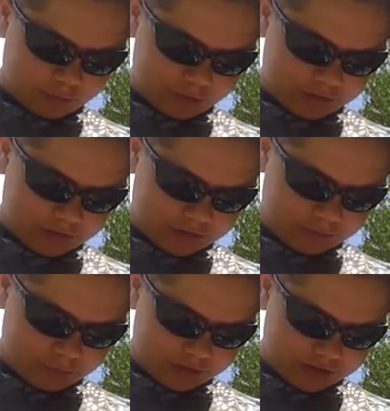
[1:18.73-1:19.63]

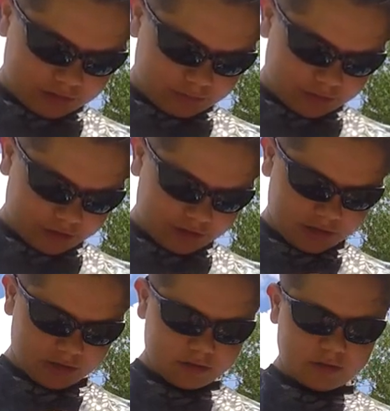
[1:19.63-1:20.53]
pretty, pretty
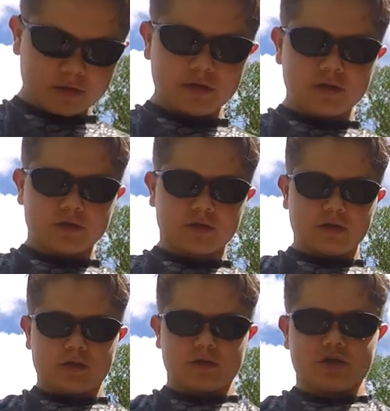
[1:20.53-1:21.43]
murky, so
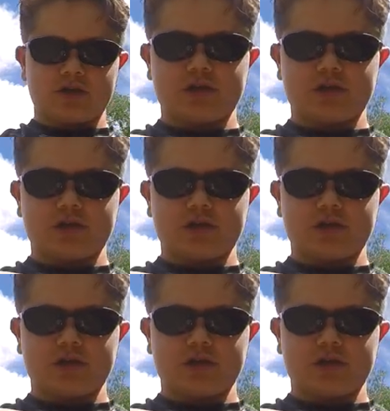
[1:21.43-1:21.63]
I'd throw a